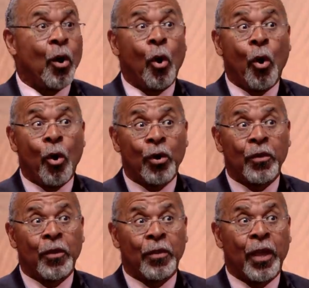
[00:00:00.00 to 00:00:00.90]
or
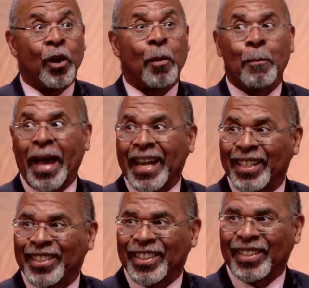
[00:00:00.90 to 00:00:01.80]
they are
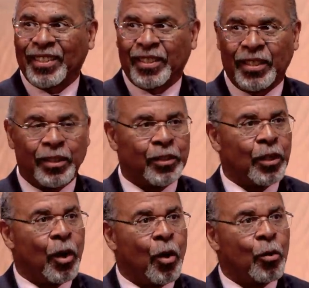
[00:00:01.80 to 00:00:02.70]
managing
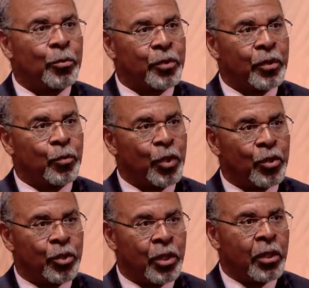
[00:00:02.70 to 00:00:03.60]
the homes in
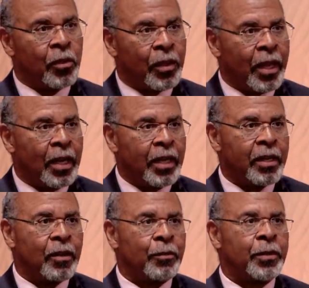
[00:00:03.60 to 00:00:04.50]
which they
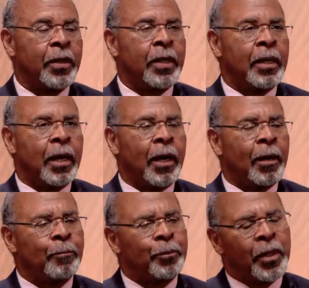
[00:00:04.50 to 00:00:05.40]
live.
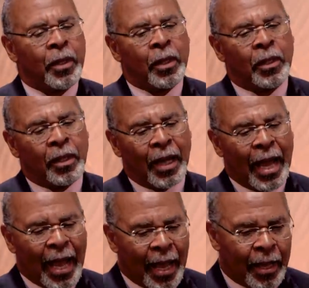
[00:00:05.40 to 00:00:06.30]
Look,
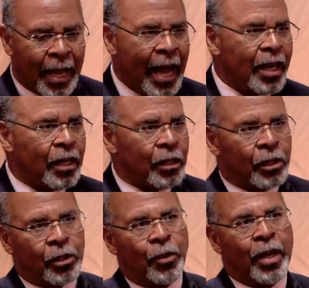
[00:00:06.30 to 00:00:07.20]
I had a
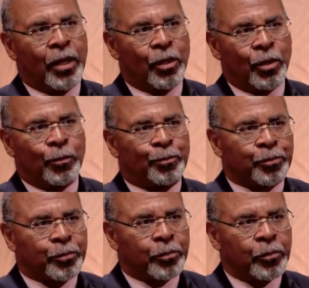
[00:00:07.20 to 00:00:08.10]
great uncle.
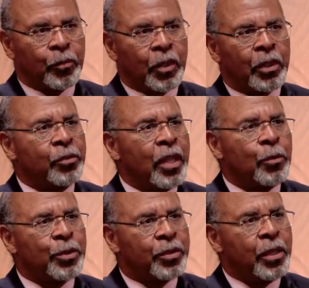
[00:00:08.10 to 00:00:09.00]
His name
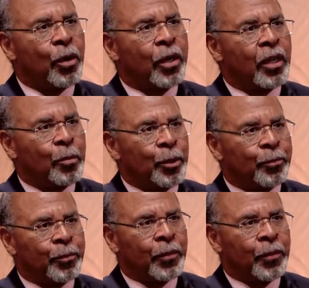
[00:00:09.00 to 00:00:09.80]
was D. Hart Hubbard,